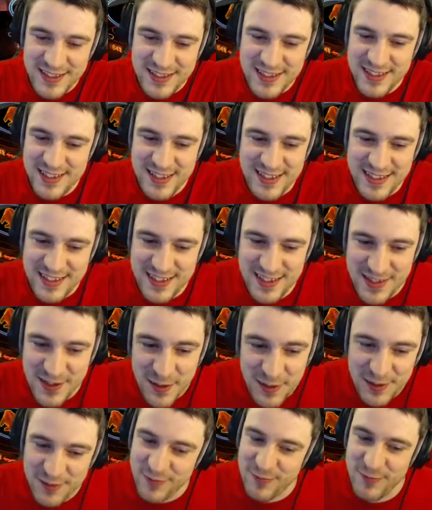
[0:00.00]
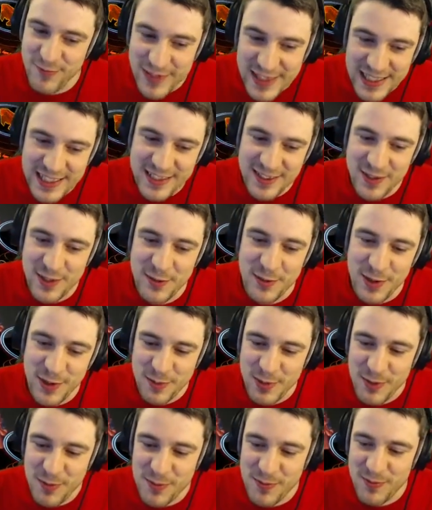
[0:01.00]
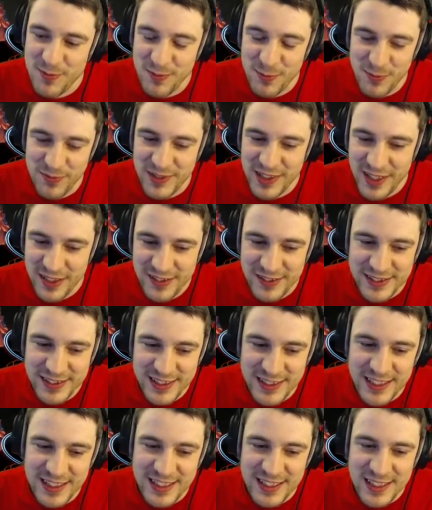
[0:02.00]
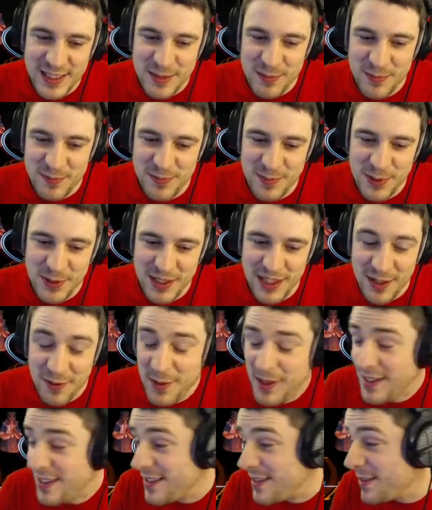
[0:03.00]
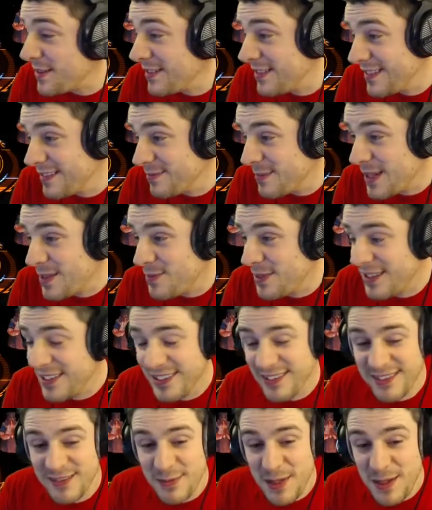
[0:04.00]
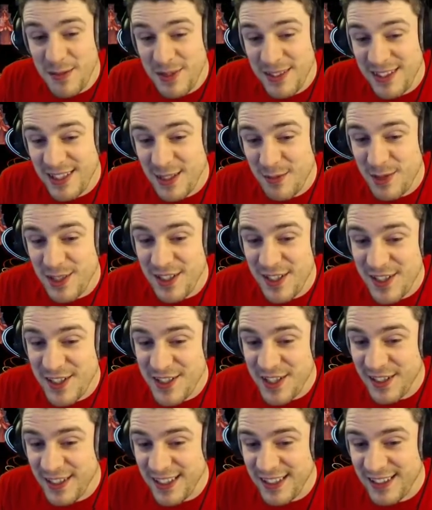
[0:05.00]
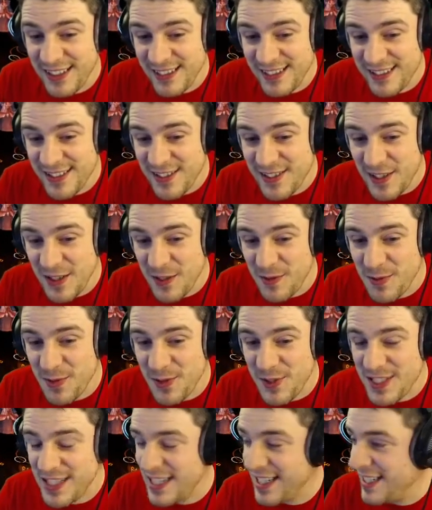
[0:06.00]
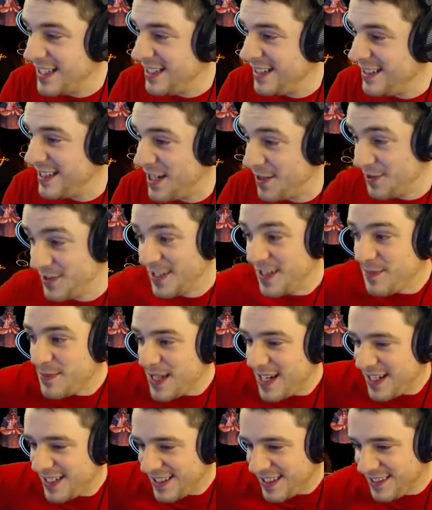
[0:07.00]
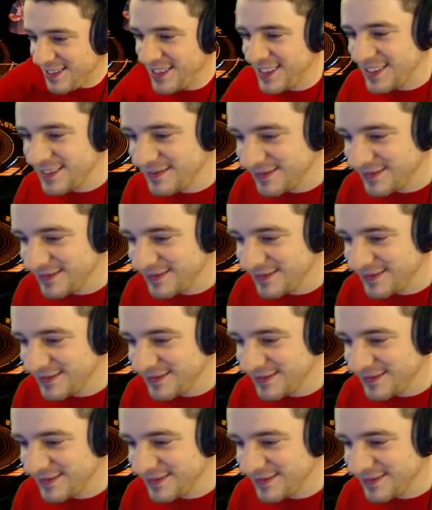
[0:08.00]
is not really gonna want to be, you know, putting out. Well, maybe it'll be a nice tie-in. Star Wars Day. Here's an update. There you go.